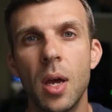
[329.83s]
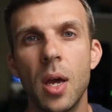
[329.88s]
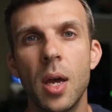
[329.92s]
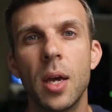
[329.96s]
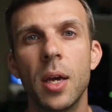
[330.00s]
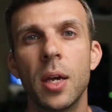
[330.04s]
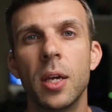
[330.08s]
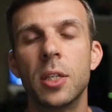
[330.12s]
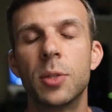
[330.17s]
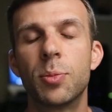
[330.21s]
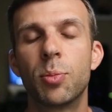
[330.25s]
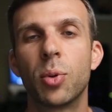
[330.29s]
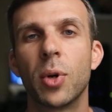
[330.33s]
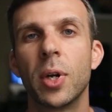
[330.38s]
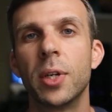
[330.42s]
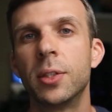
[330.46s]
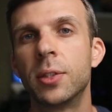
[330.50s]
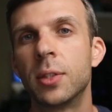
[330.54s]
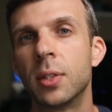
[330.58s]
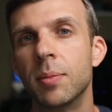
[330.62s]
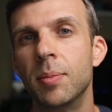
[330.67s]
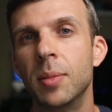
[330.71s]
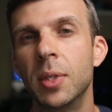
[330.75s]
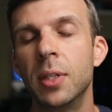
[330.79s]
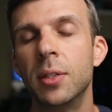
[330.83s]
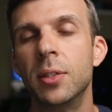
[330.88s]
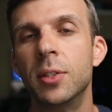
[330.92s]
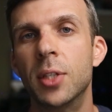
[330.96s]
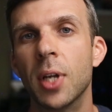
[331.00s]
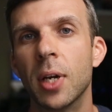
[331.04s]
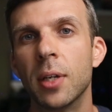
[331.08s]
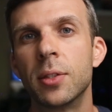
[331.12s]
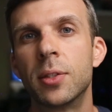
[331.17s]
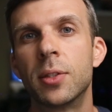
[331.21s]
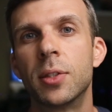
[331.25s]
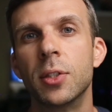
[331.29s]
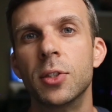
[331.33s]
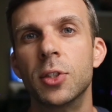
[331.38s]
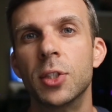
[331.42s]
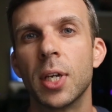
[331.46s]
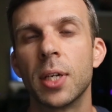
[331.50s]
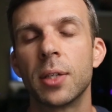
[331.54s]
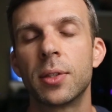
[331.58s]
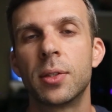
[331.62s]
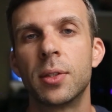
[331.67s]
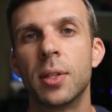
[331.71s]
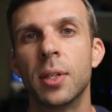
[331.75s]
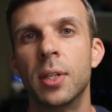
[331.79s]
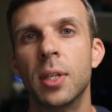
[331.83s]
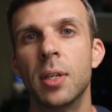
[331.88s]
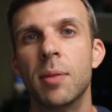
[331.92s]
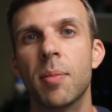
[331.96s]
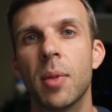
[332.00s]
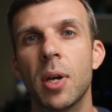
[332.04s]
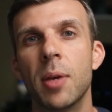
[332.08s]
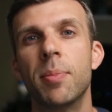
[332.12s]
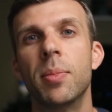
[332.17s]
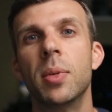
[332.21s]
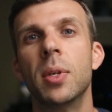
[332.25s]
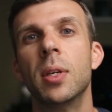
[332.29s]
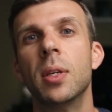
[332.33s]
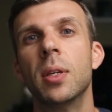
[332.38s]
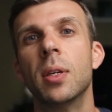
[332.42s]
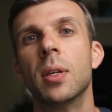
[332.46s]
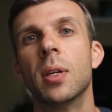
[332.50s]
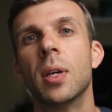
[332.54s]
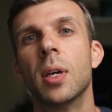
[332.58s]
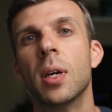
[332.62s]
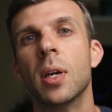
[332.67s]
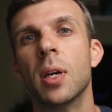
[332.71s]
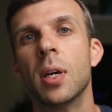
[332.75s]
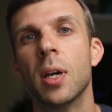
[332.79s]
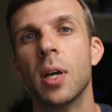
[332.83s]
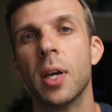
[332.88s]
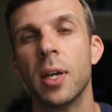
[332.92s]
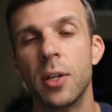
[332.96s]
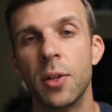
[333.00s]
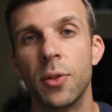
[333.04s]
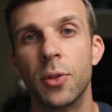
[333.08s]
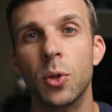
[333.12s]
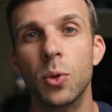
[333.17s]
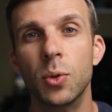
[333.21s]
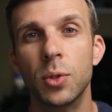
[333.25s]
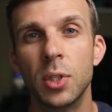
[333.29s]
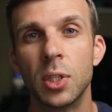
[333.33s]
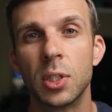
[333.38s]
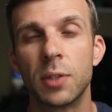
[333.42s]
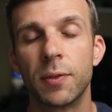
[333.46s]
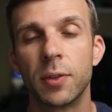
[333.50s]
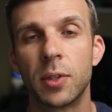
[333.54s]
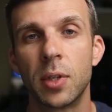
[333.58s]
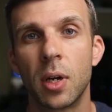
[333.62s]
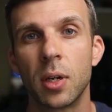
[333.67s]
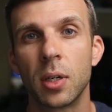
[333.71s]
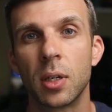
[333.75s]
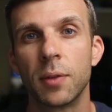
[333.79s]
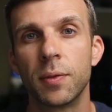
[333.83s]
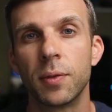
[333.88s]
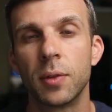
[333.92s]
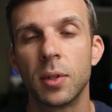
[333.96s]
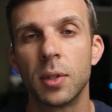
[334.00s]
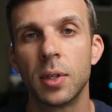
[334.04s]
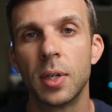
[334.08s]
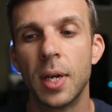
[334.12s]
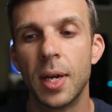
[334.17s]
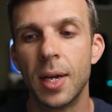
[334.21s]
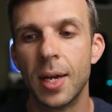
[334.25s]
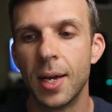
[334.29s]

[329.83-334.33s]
His price to me does suggest that he might be an enthusiast photographer.